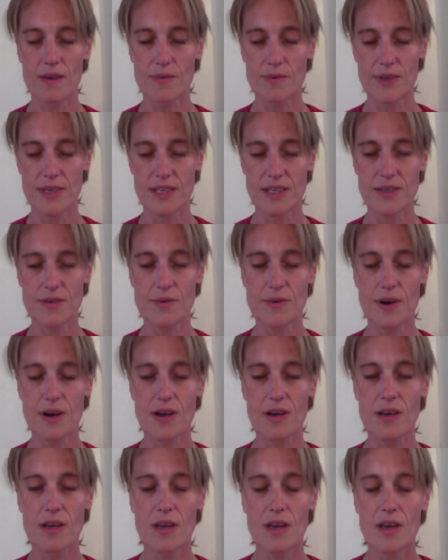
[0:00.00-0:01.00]
when you
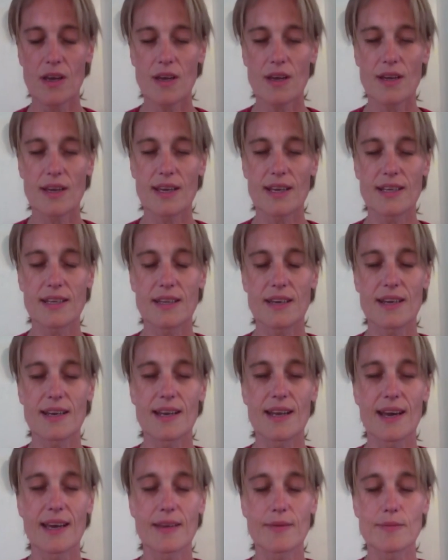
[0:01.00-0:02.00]
are in
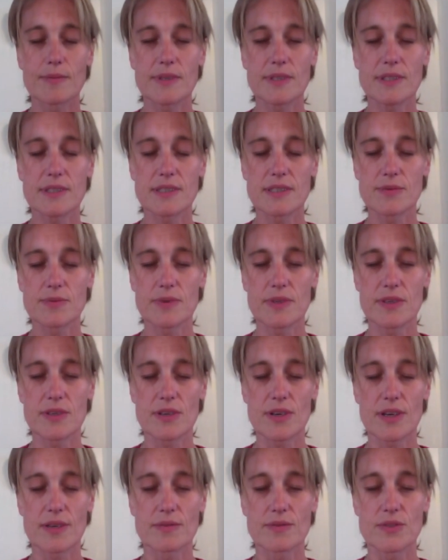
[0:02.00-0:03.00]
alignment with
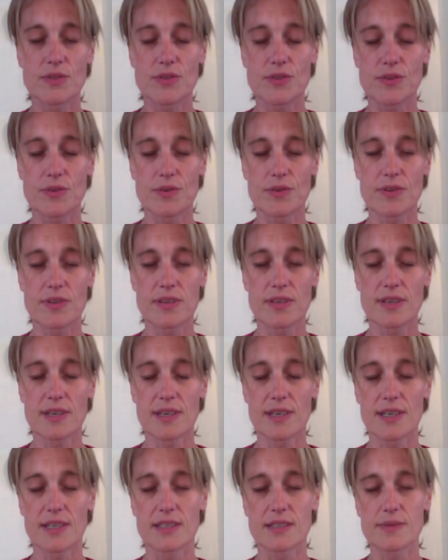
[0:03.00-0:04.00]
your own truth,
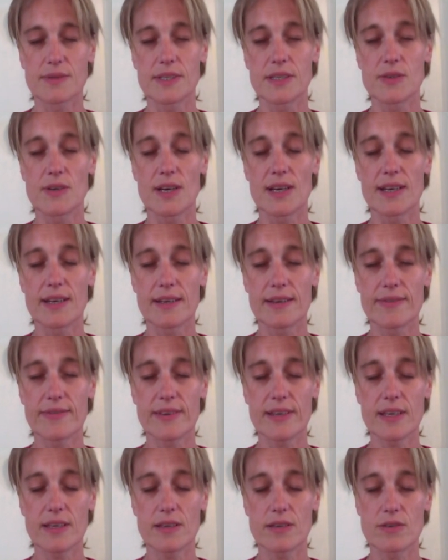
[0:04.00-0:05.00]
and when you are
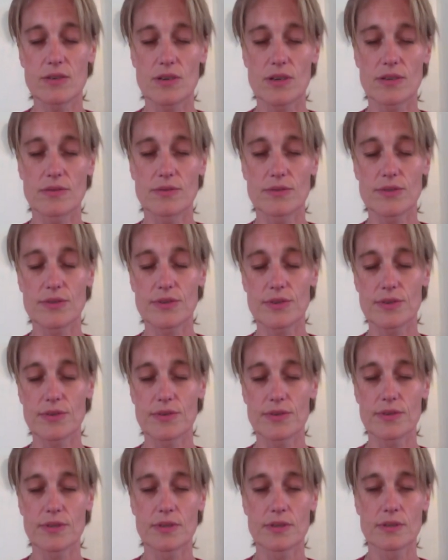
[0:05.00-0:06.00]
living your own
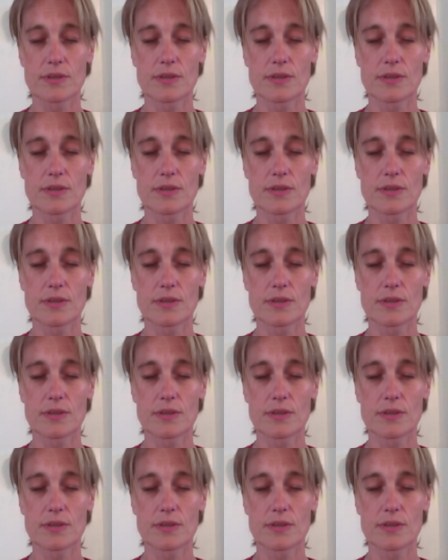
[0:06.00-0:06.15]
truth.